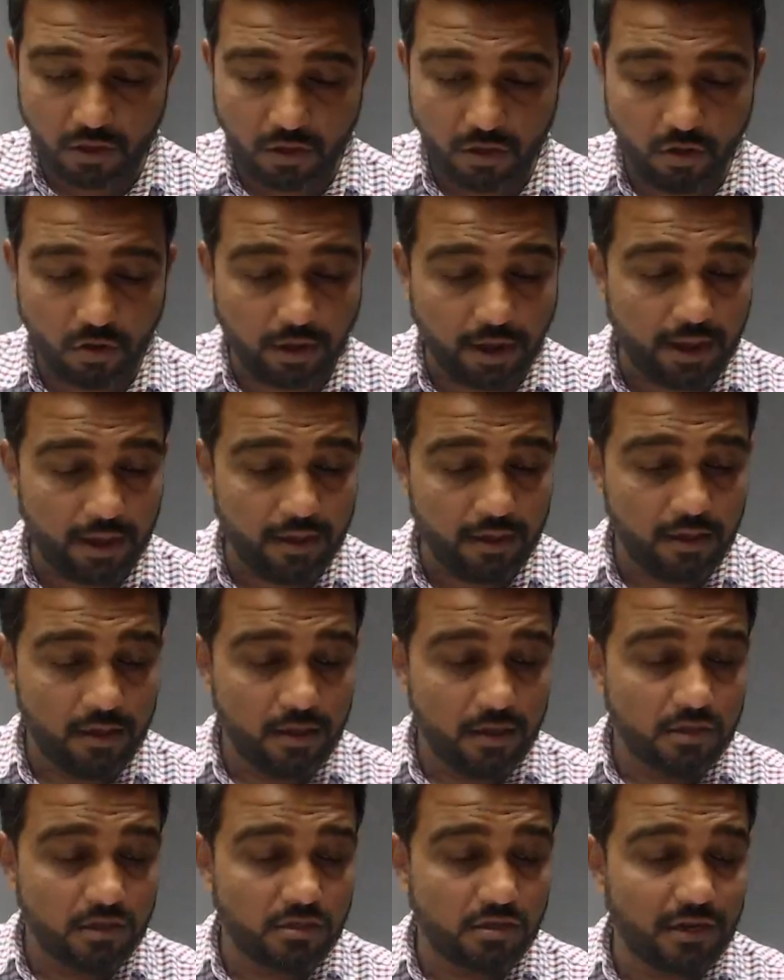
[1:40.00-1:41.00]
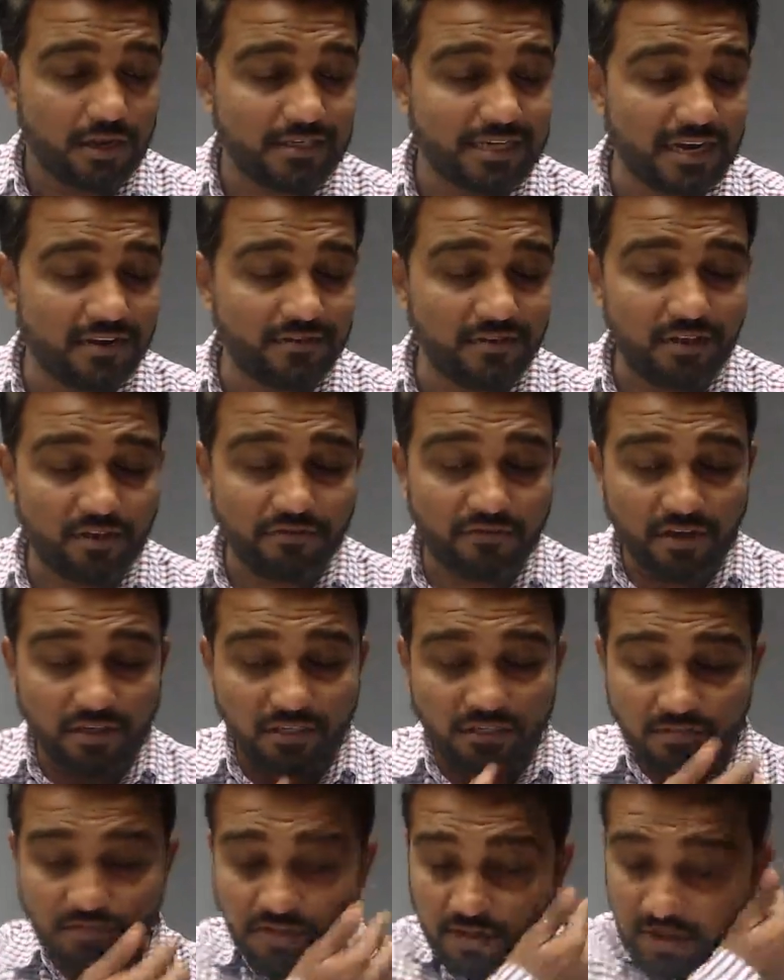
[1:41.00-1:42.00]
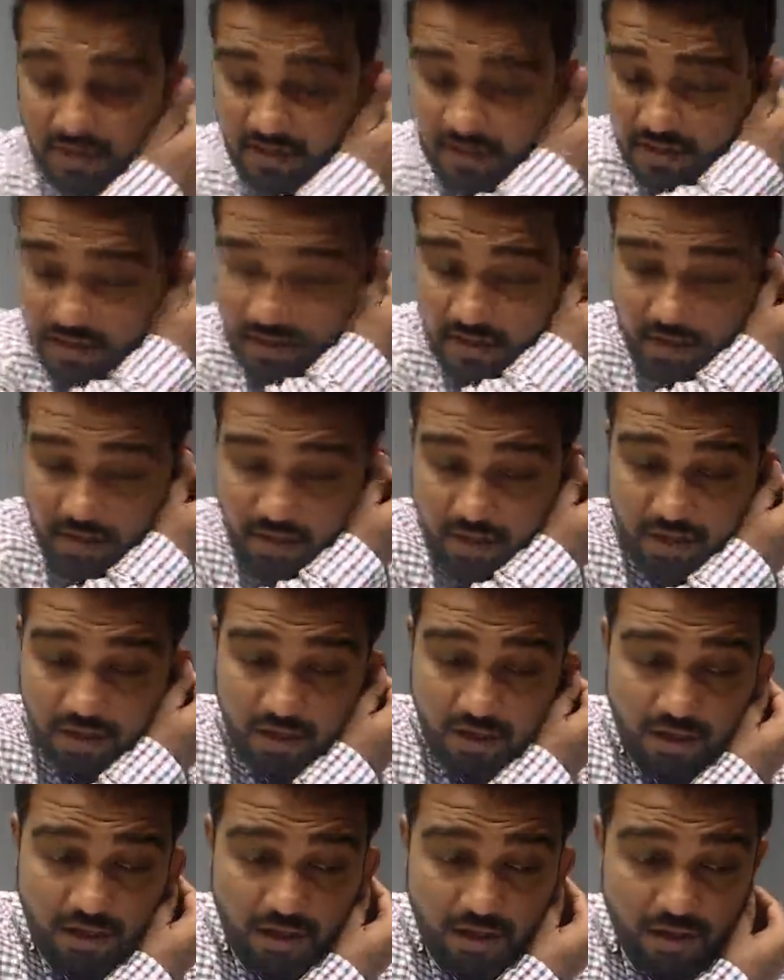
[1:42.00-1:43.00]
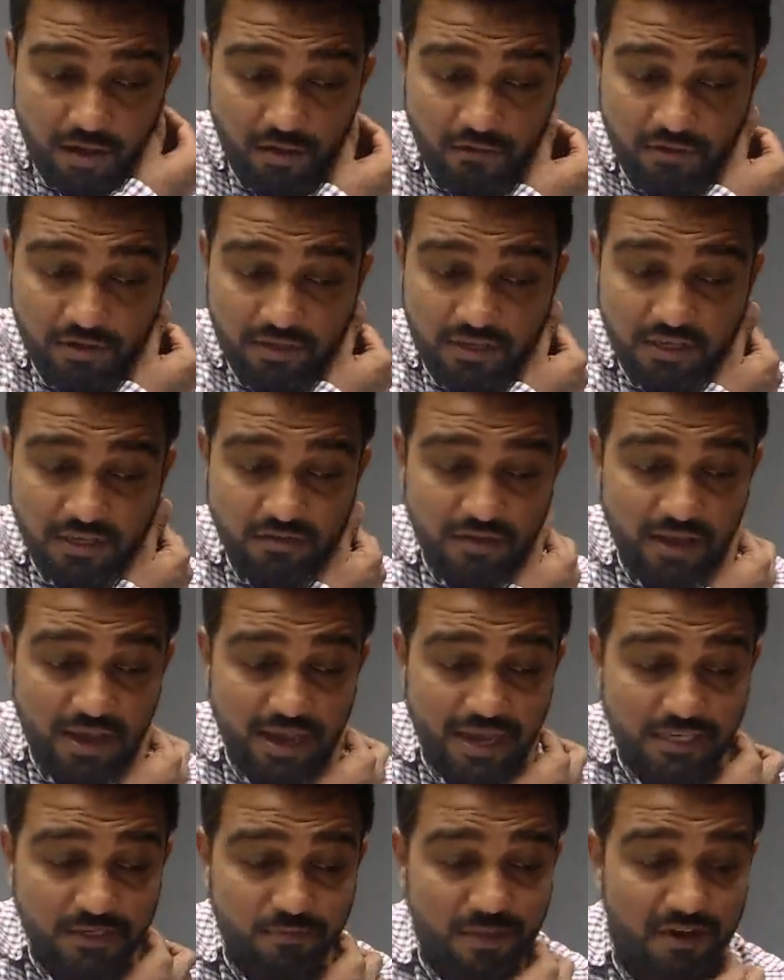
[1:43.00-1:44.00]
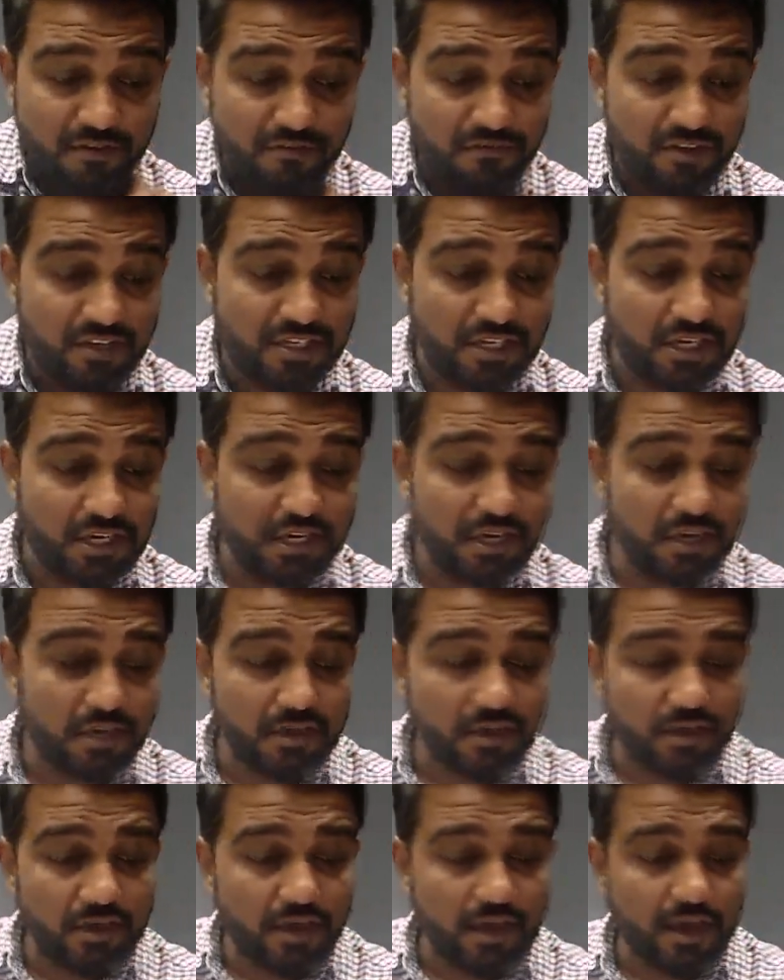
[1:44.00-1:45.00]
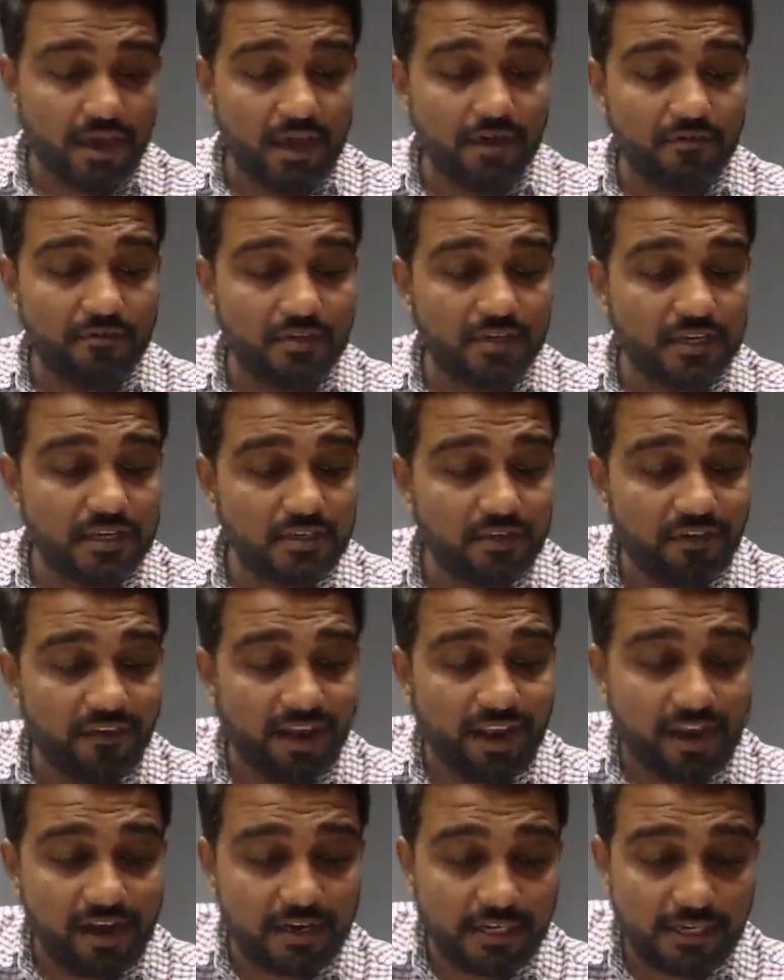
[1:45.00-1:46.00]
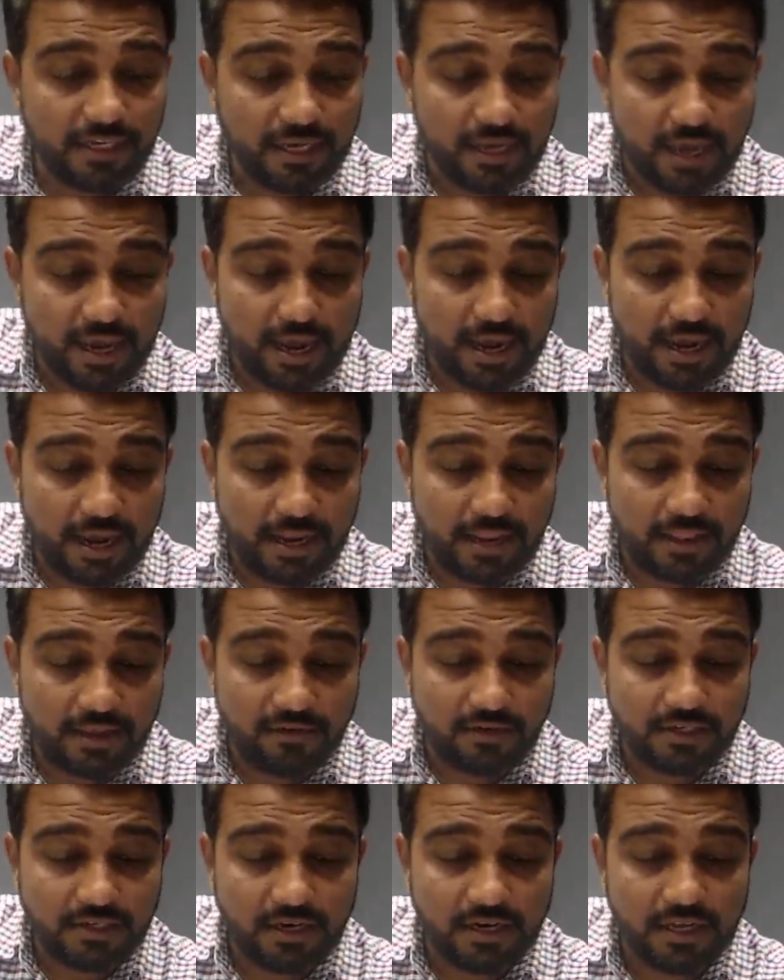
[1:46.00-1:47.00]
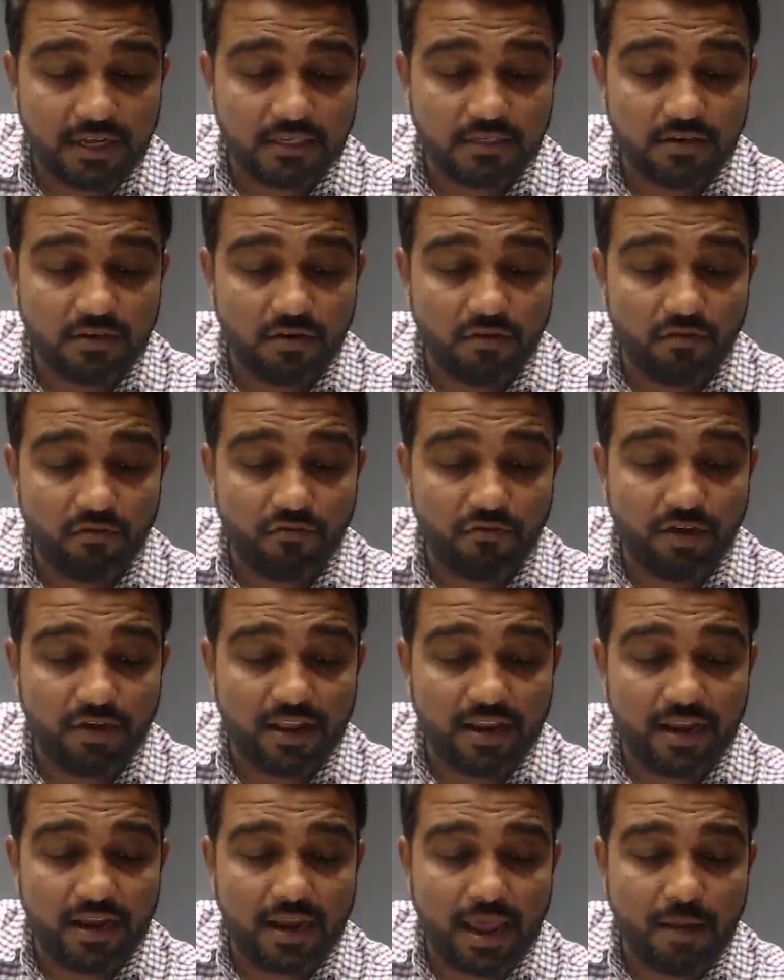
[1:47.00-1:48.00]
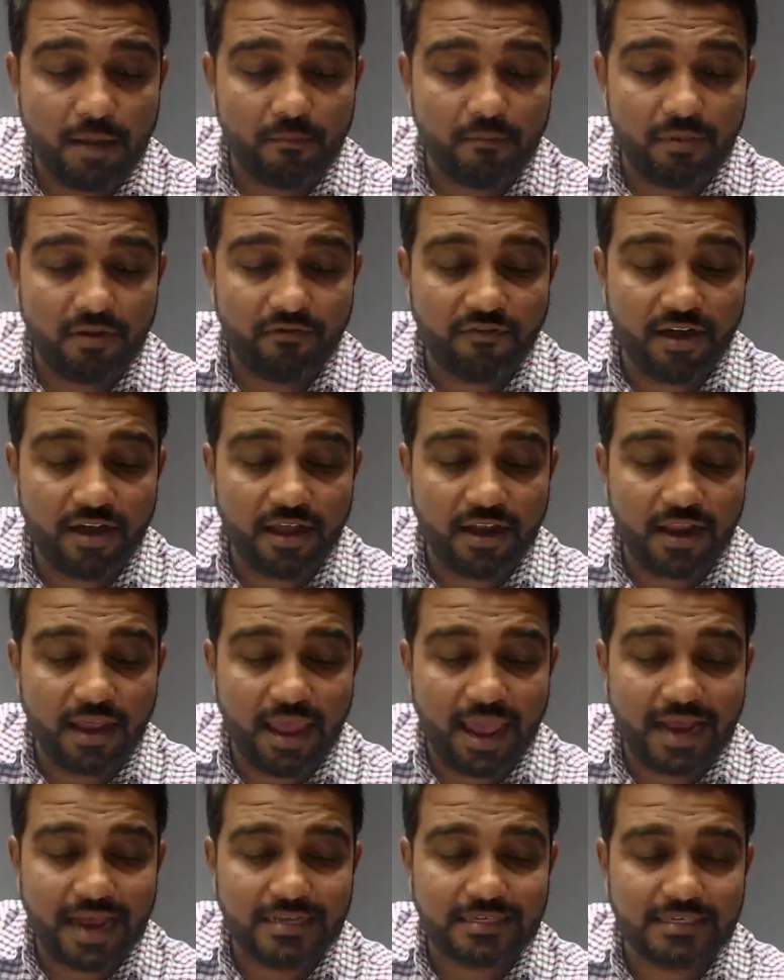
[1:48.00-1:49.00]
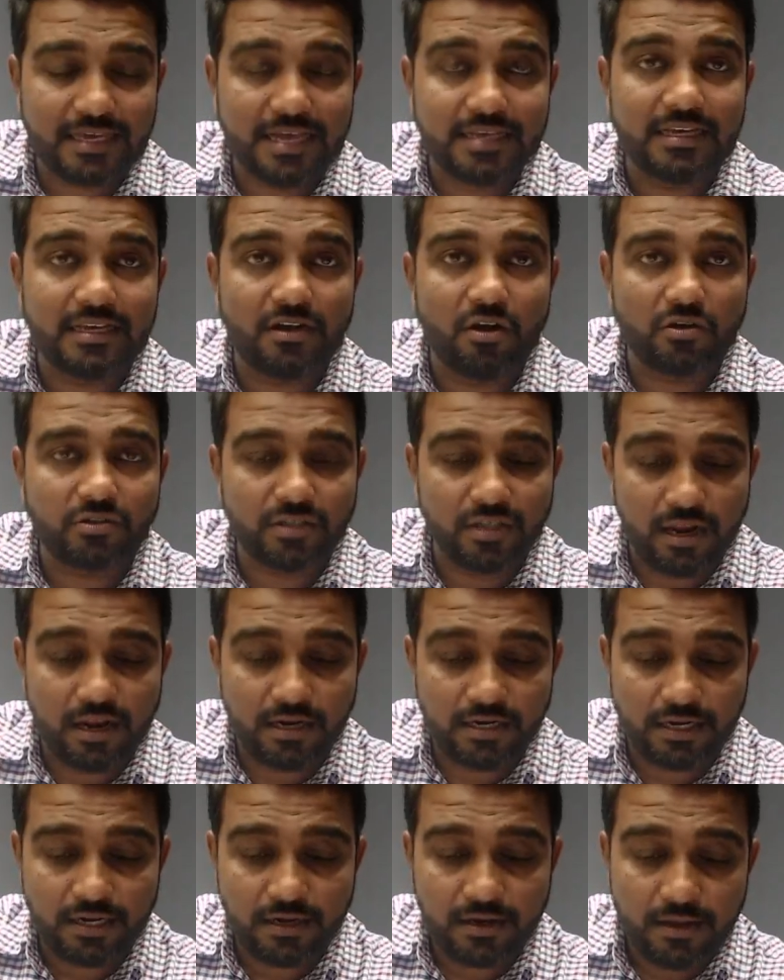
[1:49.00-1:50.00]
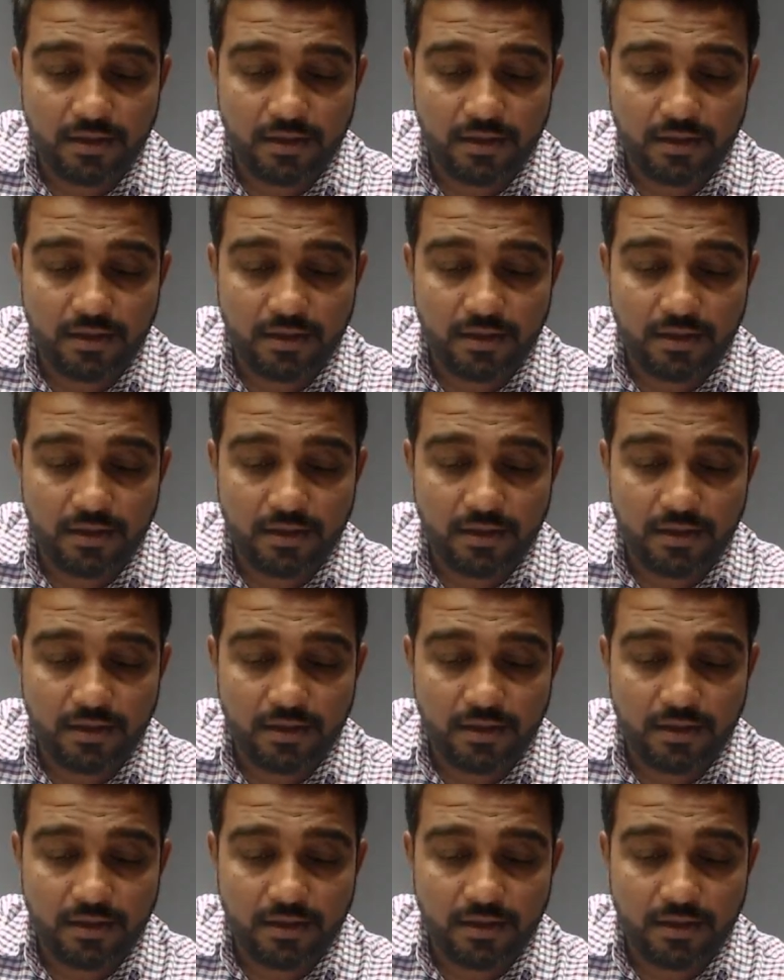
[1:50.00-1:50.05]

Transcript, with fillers: okay so let's start with the first one uh, which is asked by VG uh, VG is a faculty and the question is when an amplifier acts as an oscillator